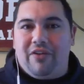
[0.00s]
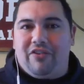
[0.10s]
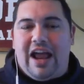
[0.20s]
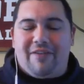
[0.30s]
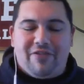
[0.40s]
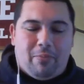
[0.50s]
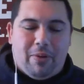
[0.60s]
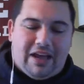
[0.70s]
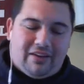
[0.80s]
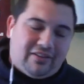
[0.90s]
than we ever have in the
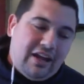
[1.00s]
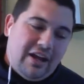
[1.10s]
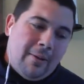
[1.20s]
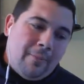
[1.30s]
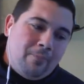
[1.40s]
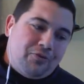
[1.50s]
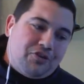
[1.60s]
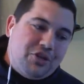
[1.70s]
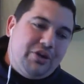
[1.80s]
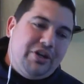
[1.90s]
past.
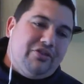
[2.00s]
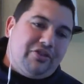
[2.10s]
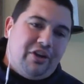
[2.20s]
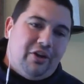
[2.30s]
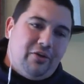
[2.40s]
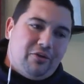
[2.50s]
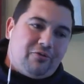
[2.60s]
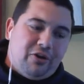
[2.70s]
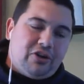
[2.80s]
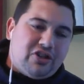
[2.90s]
2 years ago, the
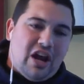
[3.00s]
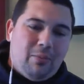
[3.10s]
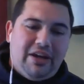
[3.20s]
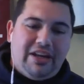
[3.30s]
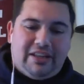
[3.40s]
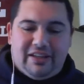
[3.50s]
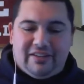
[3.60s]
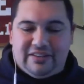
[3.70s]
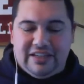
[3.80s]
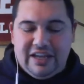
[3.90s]
first time we did
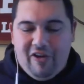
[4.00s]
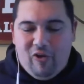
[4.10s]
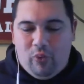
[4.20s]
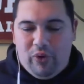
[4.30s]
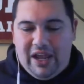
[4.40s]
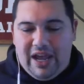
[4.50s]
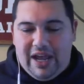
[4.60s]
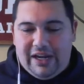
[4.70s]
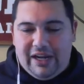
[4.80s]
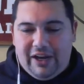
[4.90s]
this, we
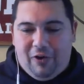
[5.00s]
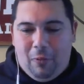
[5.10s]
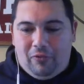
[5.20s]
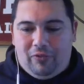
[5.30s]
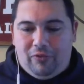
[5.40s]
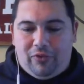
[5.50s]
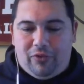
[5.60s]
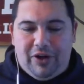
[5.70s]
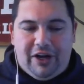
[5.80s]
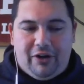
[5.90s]
had a group of
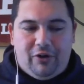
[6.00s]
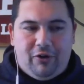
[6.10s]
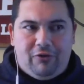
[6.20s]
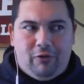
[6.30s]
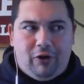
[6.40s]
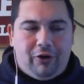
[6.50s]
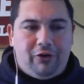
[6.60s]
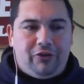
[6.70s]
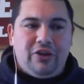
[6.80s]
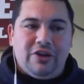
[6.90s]
4
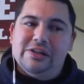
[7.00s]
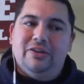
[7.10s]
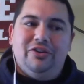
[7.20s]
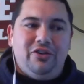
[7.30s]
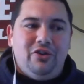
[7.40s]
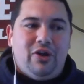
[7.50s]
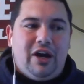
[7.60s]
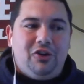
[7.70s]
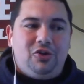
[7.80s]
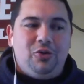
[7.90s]
girls do
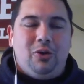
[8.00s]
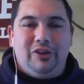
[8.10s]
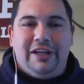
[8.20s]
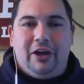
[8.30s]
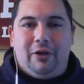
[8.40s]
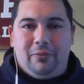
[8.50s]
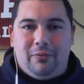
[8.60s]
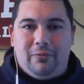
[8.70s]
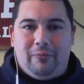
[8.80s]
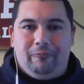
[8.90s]
Duolingo
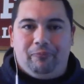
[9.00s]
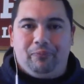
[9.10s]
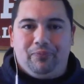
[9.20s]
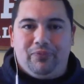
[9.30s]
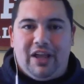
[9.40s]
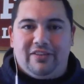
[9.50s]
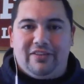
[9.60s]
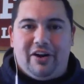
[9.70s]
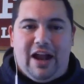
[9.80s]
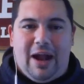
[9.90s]
as
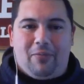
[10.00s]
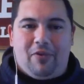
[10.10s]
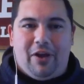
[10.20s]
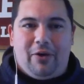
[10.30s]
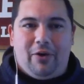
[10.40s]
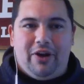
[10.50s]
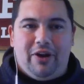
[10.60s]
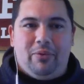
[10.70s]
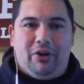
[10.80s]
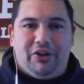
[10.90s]
their app that they were
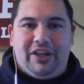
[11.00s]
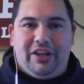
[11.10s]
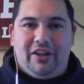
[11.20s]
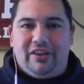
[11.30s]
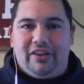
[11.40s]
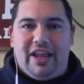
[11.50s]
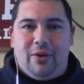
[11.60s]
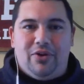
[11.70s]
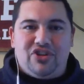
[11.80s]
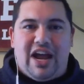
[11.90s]
rebuilding, the
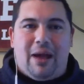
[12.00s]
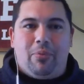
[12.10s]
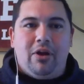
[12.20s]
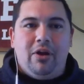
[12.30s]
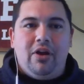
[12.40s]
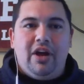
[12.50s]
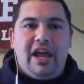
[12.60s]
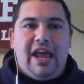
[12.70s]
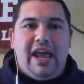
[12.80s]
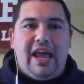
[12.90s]
language app.
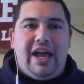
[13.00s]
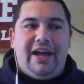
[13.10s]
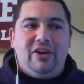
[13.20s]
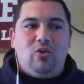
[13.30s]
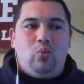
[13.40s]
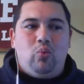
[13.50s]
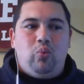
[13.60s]
And